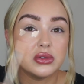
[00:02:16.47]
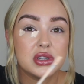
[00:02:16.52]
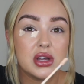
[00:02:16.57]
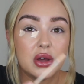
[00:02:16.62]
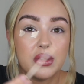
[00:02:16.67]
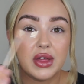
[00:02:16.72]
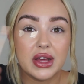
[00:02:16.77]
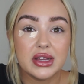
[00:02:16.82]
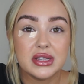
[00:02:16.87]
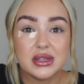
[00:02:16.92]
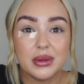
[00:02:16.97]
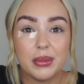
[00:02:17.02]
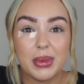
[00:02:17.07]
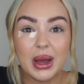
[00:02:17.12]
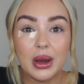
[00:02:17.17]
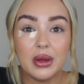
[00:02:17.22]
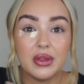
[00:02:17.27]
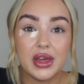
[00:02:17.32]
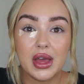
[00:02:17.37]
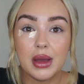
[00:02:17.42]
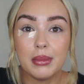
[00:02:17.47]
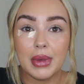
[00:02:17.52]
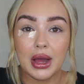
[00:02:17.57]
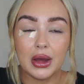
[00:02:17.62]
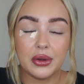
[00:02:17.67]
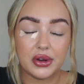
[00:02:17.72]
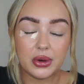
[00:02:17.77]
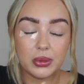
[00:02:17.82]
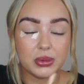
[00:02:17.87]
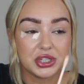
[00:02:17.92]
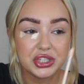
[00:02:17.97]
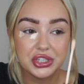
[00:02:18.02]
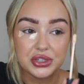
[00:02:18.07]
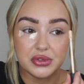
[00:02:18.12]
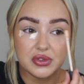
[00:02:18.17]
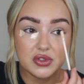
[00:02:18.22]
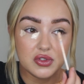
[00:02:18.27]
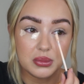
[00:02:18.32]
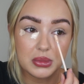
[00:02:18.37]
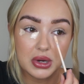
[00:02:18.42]
So that's about the amount I would
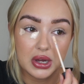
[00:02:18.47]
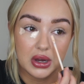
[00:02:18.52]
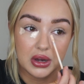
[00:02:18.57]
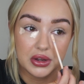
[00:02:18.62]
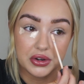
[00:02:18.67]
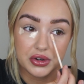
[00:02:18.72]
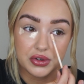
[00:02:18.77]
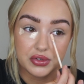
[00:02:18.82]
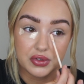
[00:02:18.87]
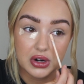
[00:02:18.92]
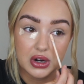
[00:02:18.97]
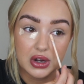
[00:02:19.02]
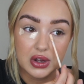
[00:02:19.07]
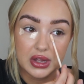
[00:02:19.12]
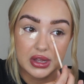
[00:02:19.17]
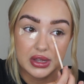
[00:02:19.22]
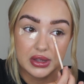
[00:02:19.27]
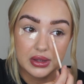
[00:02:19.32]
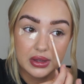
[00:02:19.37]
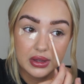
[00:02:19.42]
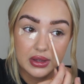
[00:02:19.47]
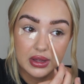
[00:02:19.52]
use for my under eye,